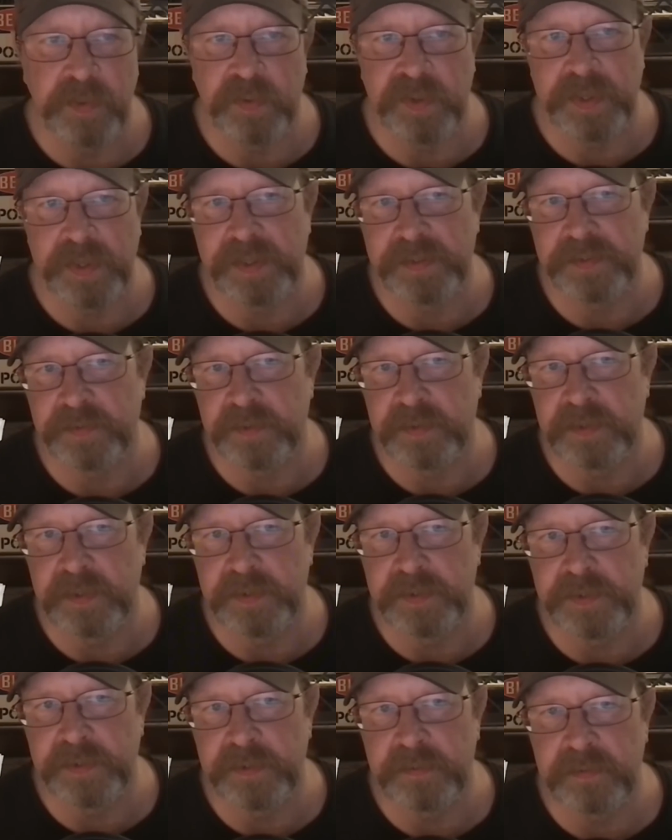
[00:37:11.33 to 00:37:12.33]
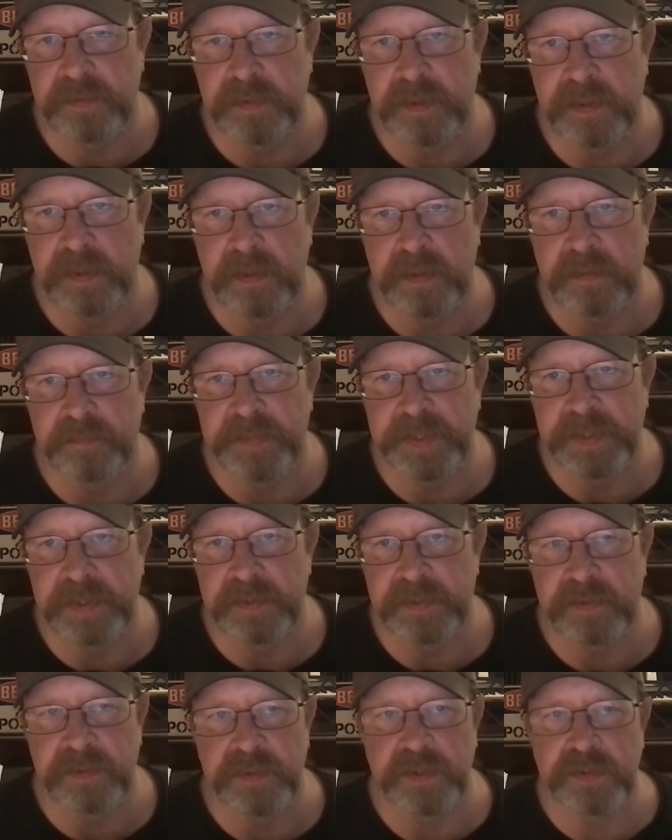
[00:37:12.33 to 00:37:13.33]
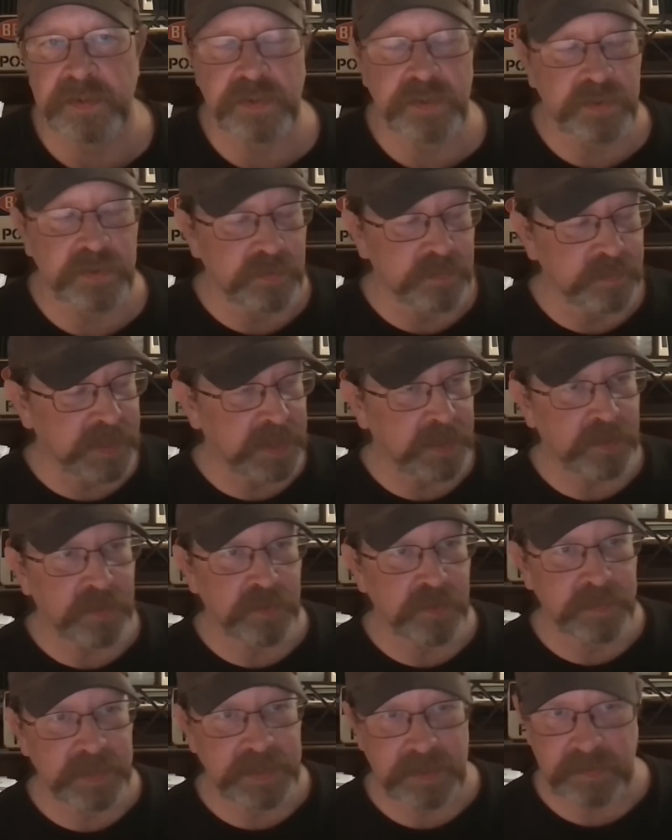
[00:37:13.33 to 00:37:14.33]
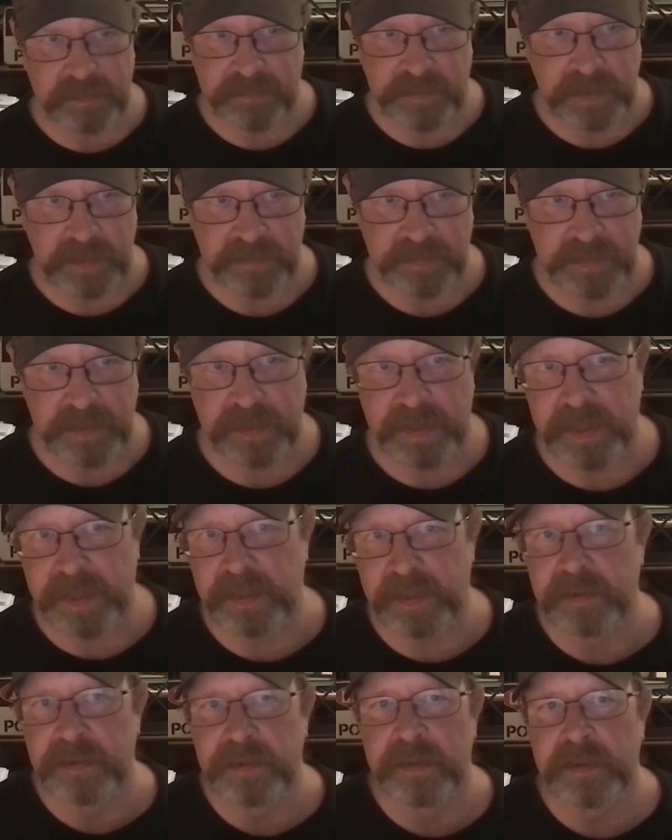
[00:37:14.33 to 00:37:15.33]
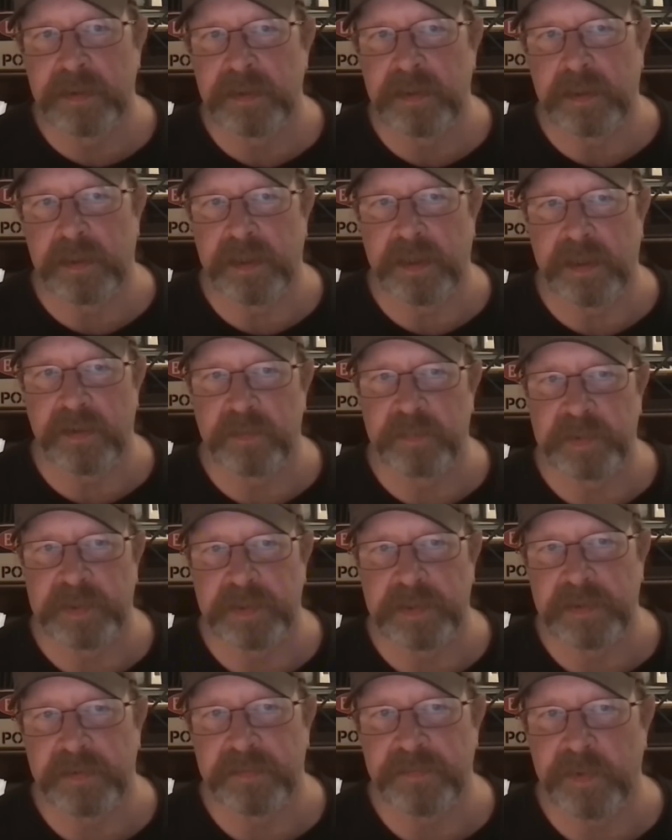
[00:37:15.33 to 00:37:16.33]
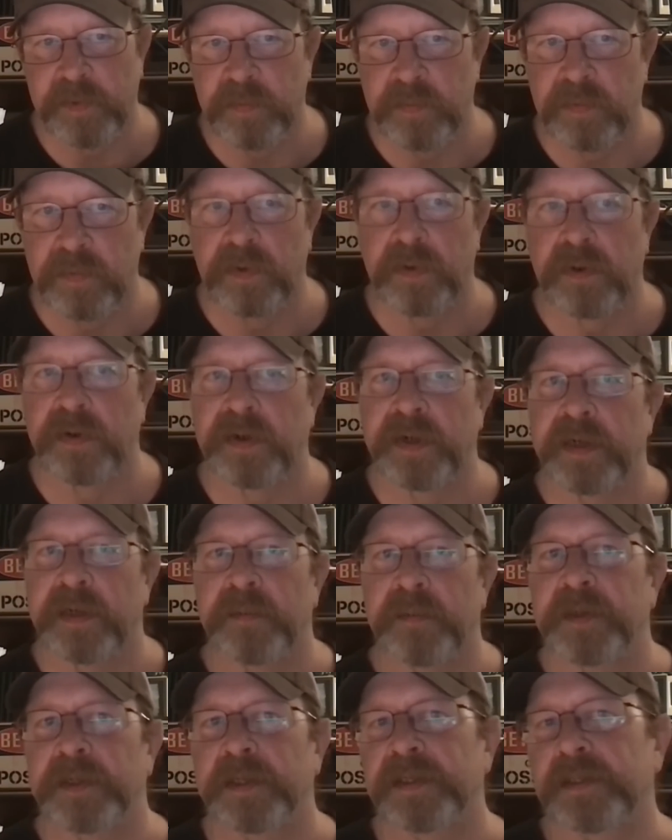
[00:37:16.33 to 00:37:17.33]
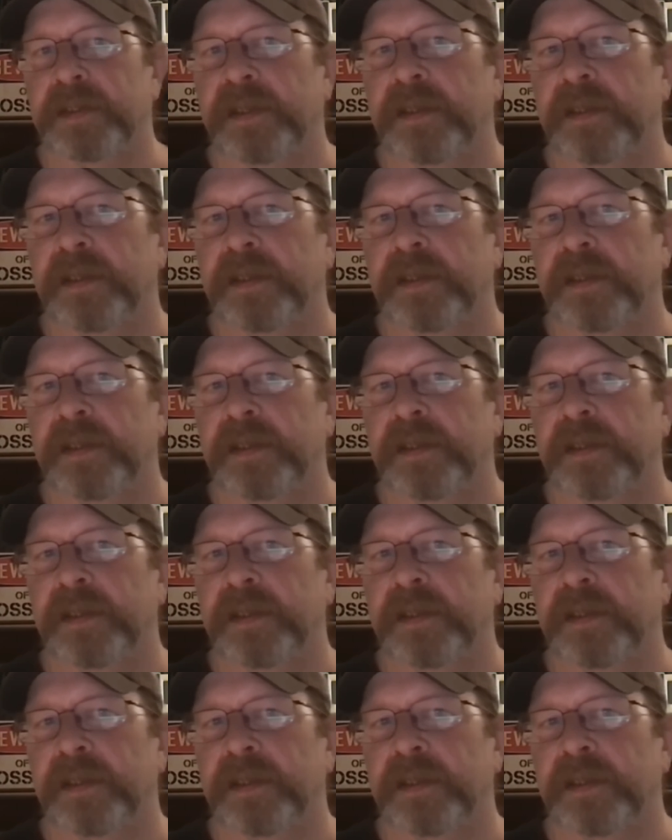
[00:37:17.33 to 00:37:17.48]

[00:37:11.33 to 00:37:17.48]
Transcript: an organized religion, because there's just too many humans involved in that. And I don't believe a word anybody